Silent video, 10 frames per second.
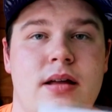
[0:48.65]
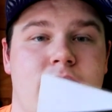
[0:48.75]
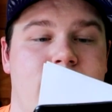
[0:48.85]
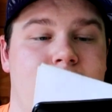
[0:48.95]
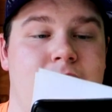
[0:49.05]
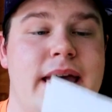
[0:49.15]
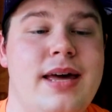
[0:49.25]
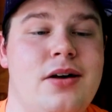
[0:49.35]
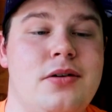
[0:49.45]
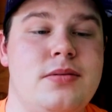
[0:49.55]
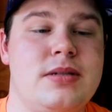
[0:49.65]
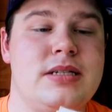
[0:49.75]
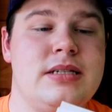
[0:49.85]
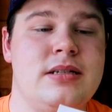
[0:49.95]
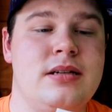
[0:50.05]

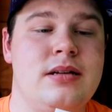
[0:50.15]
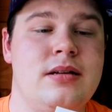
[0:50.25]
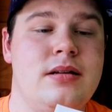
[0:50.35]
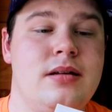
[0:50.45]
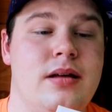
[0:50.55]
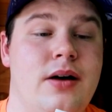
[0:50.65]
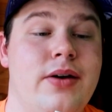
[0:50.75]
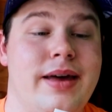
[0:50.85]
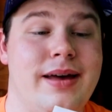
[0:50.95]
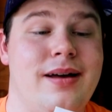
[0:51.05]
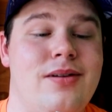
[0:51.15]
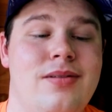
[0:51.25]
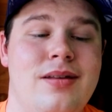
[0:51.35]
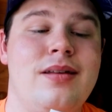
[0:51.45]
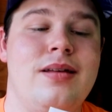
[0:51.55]
Legos. Oh yeah,
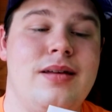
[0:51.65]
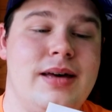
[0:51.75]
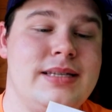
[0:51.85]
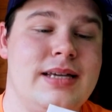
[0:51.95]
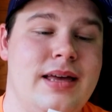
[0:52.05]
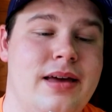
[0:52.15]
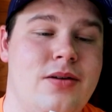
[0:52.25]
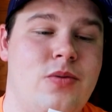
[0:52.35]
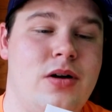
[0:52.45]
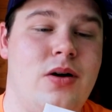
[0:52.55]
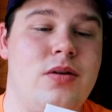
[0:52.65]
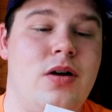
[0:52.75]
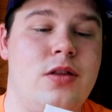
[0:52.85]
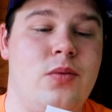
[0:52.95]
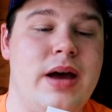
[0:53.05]
I tell you, we're going
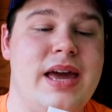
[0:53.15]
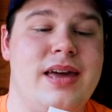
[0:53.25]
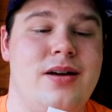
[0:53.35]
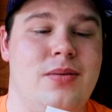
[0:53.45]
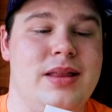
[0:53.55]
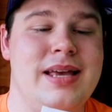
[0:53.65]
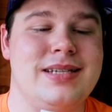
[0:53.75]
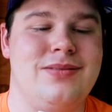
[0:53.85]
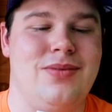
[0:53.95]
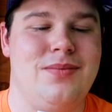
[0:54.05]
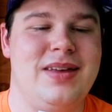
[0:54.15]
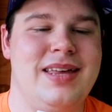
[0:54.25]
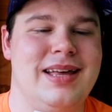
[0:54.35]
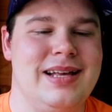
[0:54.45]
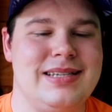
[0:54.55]
all the way here with this one
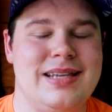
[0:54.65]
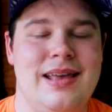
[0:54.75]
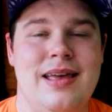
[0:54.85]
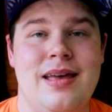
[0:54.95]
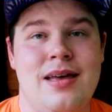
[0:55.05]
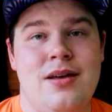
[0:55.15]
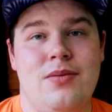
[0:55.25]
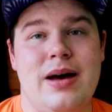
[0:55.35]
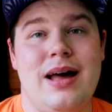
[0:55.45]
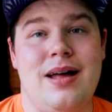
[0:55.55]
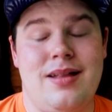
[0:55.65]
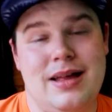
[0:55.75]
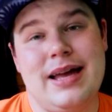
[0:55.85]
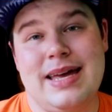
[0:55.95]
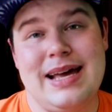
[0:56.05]
because, well,
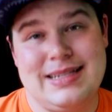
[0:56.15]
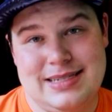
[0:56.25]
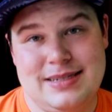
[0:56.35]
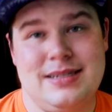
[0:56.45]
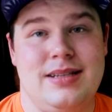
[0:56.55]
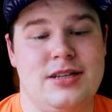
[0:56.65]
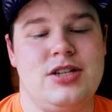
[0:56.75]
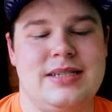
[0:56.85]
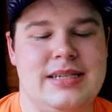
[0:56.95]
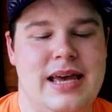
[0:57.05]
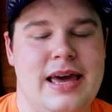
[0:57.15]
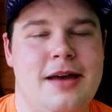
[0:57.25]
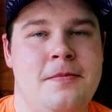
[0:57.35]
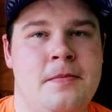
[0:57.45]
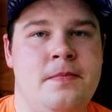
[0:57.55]
I guess, let's just
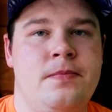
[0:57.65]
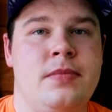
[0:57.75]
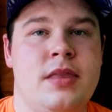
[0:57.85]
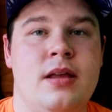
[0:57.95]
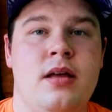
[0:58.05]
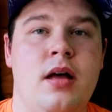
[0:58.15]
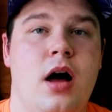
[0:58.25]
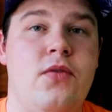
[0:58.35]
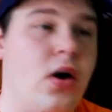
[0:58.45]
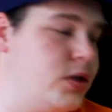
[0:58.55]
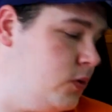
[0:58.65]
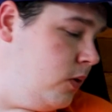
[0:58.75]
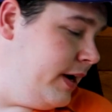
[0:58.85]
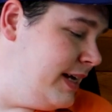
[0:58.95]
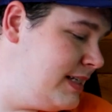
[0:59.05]
say, of all
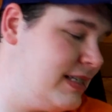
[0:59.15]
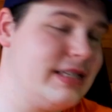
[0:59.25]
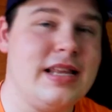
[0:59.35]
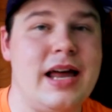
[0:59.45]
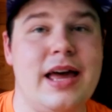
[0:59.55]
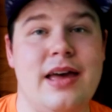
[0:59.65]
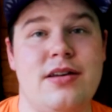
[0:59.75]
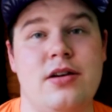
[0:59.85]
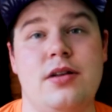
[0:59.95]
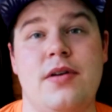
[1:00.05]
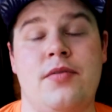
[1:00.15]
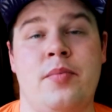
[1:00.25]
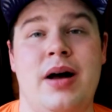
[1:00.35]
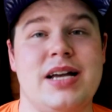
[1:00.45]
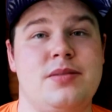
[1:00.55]
toys that I could have ever
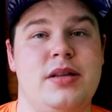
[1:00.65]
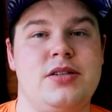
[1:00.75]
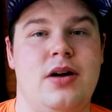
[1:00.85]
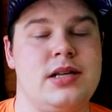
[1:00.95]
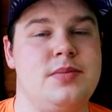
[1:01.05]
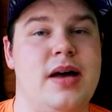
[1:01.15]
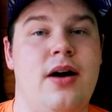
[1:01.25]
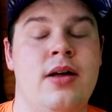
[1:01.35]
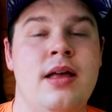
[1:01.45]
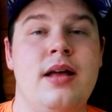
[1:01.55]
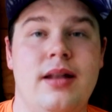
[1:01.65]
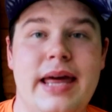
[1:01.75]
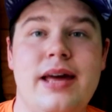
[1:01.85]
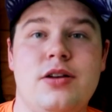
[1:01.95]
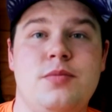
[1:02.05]
possibly talked about,
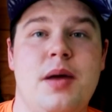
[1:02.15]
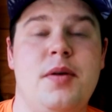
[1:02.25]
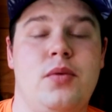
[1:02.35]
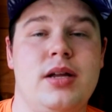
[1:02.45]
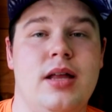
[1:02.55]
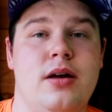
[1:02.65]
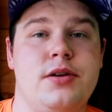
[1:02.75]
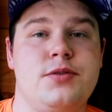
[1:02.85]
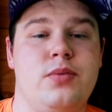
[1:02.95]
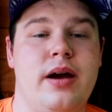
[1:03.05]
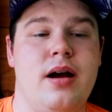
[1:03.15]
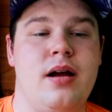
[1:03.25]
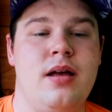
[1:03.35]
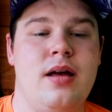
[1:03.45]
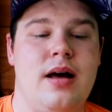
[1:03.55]
Legos might be one of those
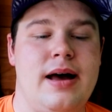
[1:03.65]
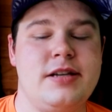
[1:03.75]
where I